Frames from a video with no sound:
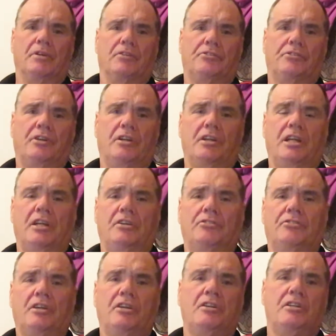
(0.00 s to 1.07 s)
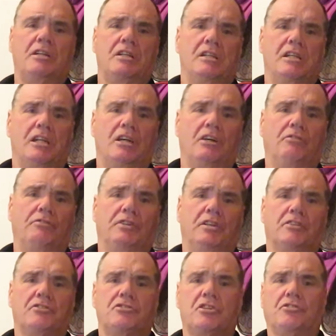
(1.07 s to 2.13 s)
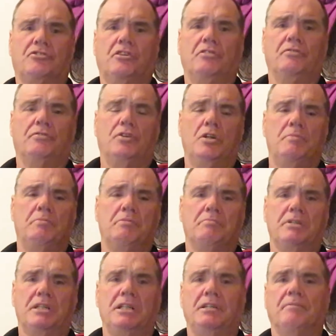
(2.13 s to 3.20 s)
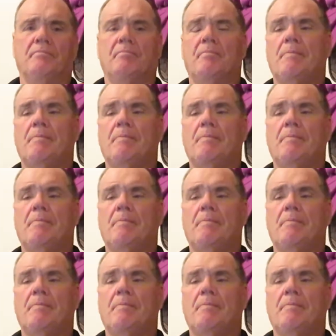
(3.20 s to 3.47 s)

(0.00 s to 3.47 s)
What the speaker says: son Alfie has just confirmed to me